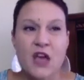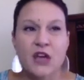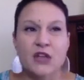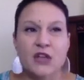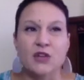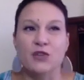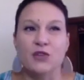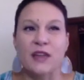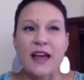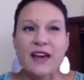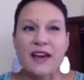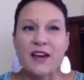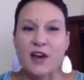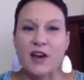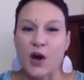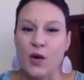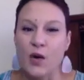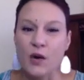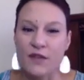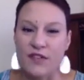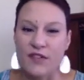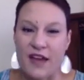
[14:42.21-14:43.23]
you let
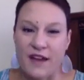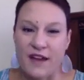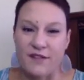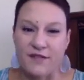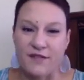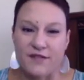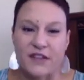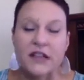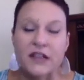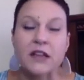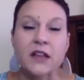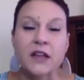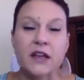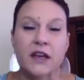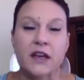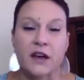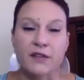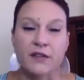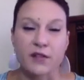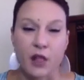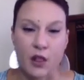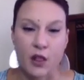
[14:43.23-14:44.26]
go of that feeling
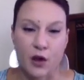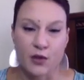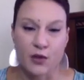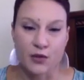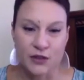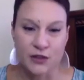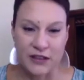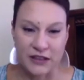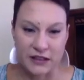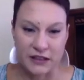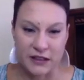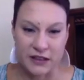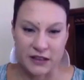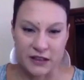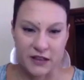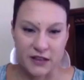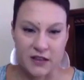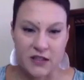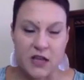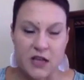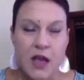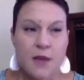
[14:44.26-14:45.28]
of
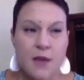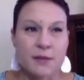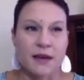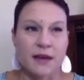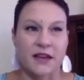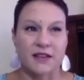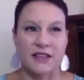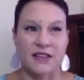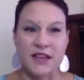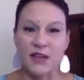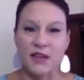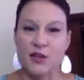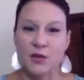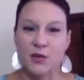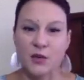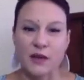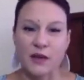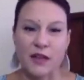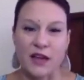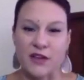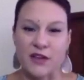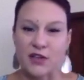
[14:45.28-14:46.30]
loneliness, because then you
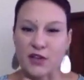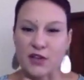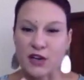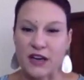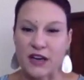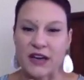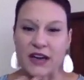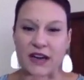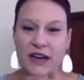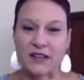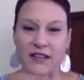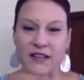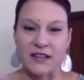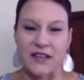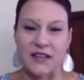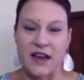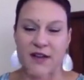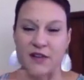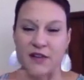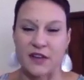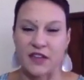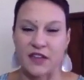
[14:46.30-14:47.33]
realize you're connected
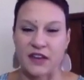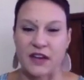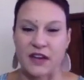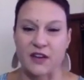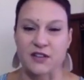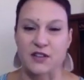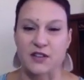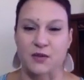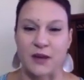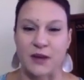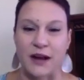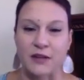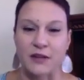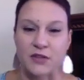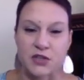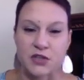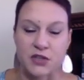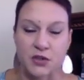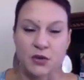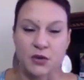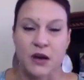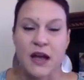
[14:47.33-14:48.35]
to everything else around
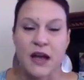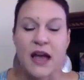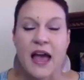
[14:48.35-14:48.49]
you.